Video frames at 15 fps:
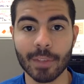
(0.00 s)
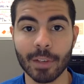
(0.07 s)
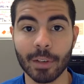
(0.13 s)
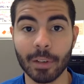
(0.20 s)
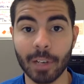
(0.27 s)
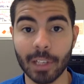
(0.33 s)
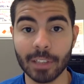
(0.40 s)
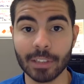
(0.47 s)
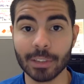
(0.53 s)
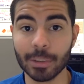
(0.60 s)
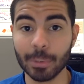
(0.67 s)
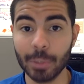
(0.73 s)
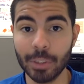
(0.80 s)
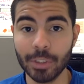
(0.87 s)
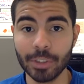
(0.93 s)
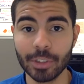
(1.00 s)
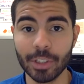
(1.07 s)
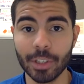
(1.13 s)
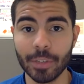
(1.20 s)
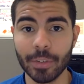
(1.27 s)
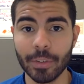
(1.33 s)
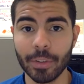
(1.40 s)
All right, so we just
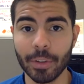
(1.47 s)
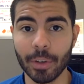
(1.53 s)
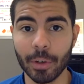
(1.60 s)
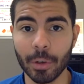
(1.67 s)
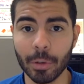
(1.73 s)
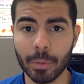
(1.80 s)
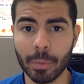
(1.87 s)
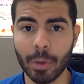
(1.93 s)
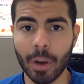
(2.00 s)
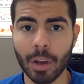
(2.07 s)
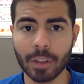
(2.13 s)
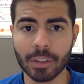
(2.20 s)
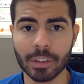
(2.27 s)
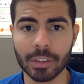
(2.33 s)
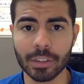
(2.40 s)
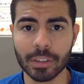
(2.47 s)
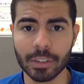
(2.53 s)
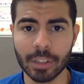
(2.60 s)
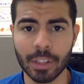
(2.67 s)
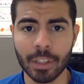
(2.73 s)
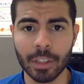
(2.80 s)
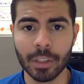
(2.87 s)
covered the whole process,
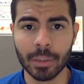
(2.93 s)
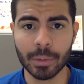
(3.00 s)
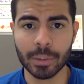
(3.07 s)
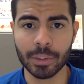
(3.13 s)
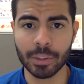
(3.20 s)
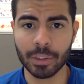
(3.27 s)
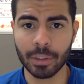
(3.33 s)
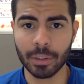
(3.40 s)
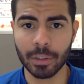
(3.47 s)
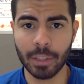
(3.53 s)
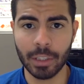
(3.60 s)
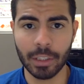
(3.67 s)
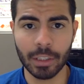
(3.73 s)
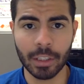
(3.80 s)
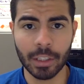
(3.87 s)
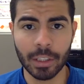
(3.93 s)
which included